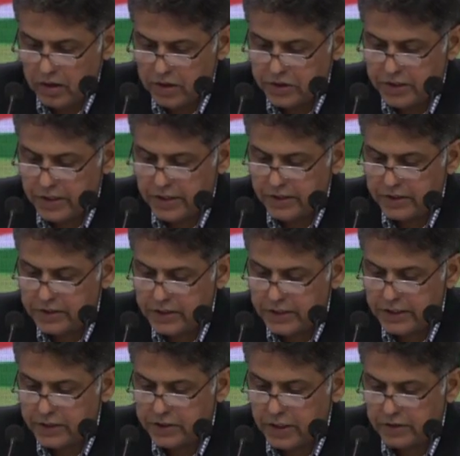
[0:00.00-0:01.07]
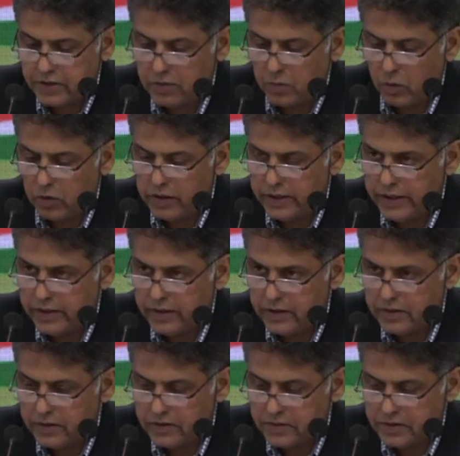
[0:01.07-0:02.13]
Shri C. Chandramouli,
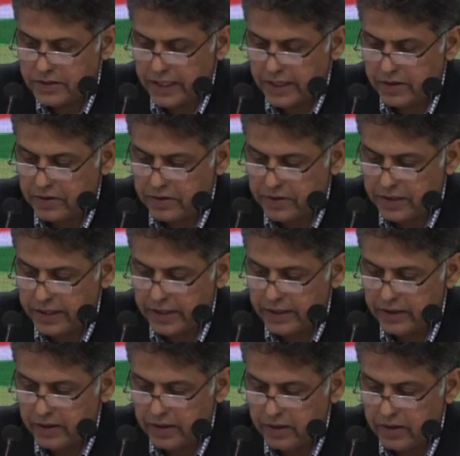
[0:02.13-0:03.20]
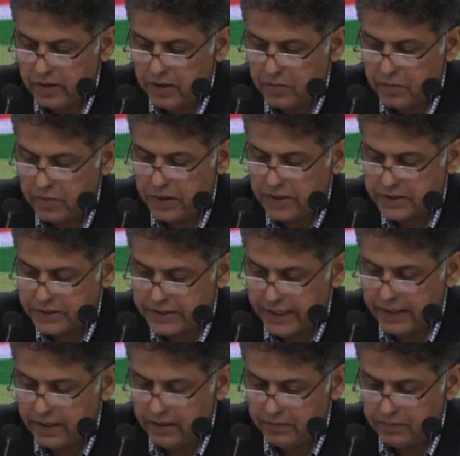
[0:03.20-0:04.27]
Secretary
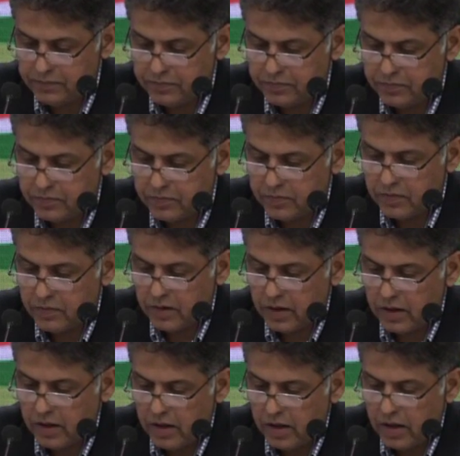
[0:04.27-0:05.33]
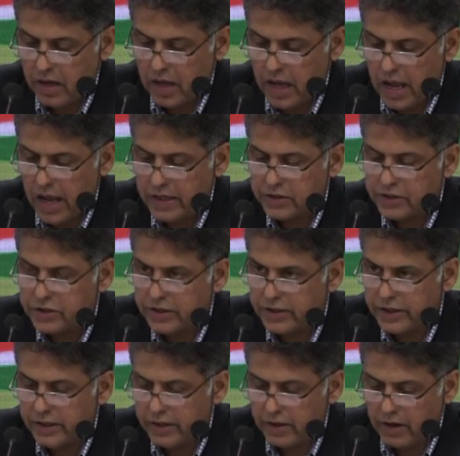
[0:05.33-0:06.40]
Personnel, and
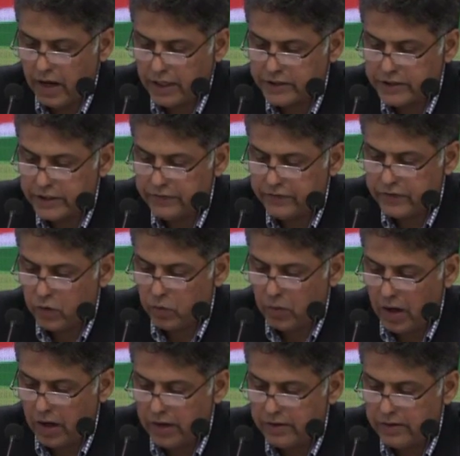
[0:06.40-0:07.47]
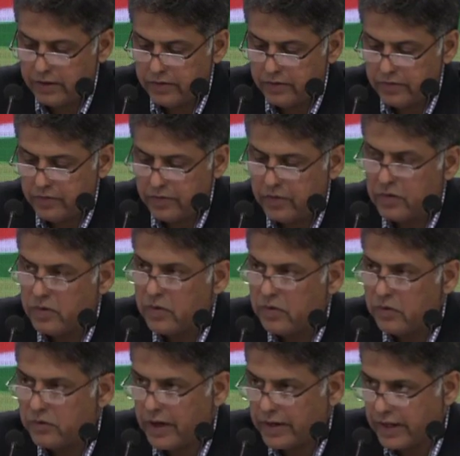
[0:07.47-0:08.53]
Shri Rajiv Kumar,
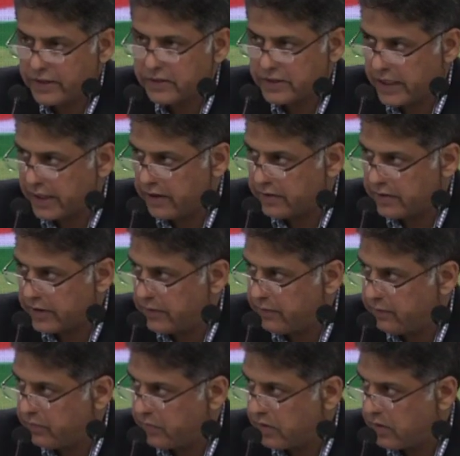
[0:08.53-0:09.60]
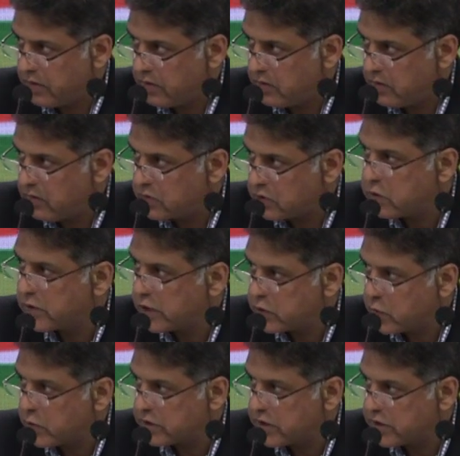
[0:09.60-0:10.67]
Finance Secretary. So
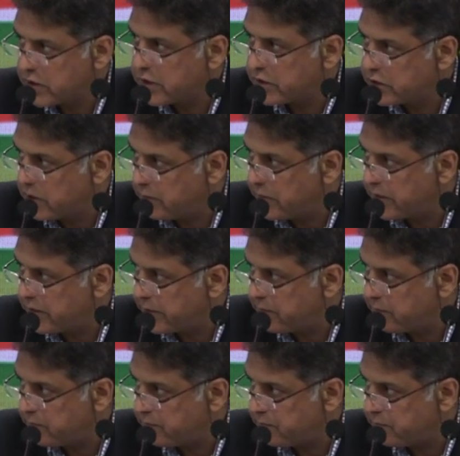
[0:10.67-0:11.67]
this was the search committee.